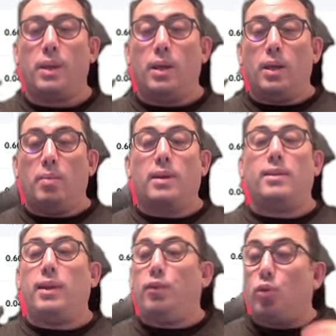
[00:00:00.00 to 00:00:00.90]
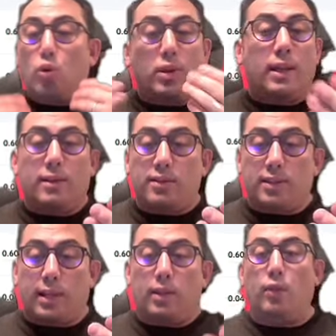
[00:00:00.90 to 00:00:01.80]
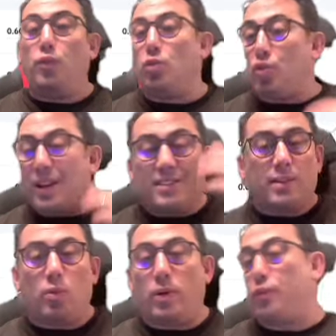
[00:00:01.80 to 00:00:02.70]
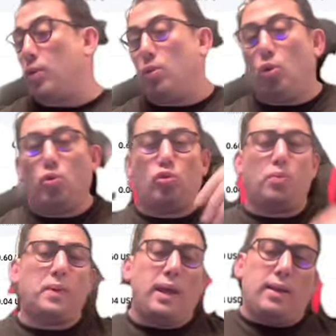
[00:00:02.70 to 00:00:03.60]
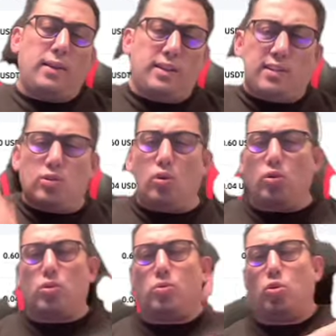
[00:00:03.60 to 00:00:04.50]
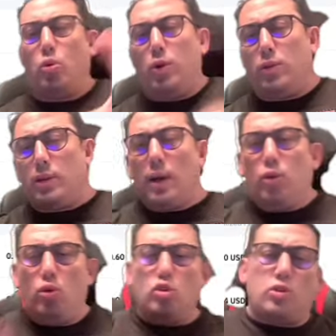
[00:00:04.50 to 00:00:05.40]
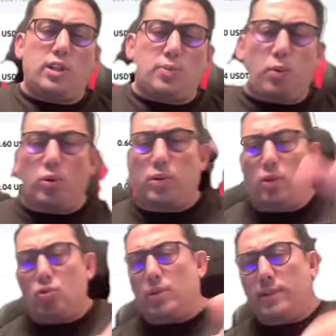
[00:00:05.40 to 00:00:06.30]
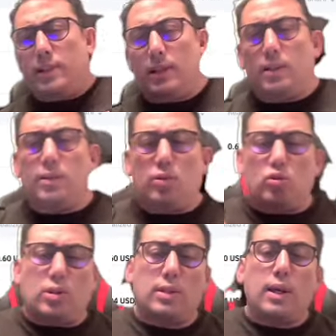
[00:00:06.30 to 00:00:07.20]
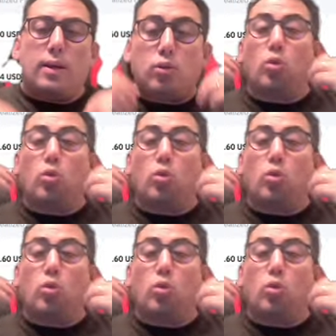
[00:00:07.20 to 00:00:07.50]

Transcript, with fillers: But if you don't understand, if you trust someone from the YouTube, this is good, do it, use this board, use this signal, use this. Don't